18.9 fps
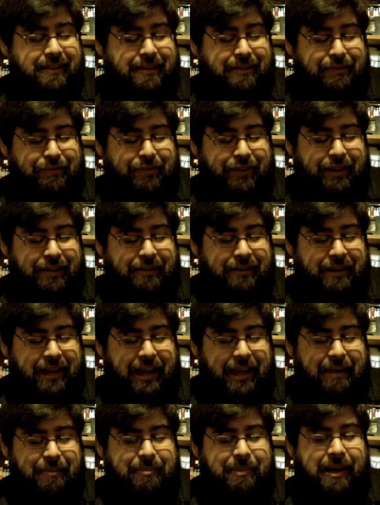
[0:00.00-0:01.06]
the video
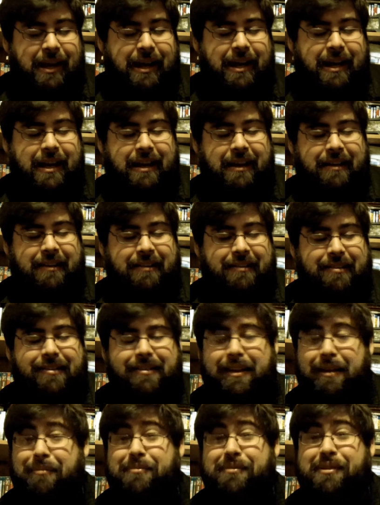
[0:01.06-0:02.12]
game
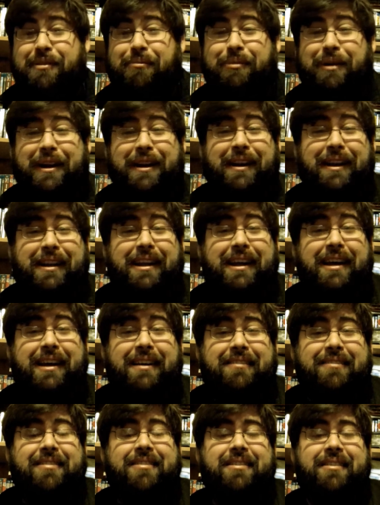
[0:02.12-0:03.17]
seemed to win a
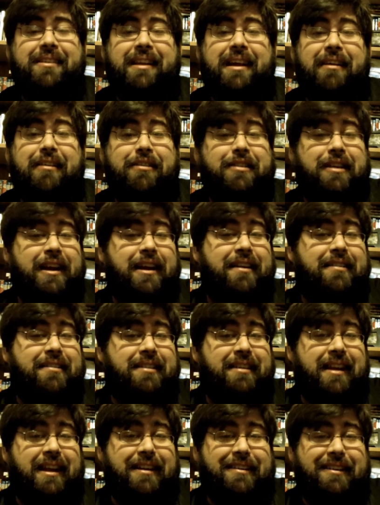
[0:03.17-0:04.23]
lot. Now,
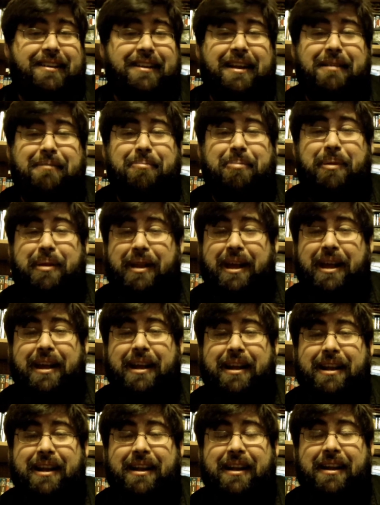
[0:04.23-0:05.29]
granted, I did not play
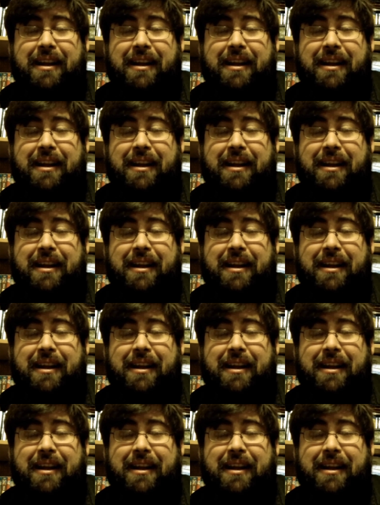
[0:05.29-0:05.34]
it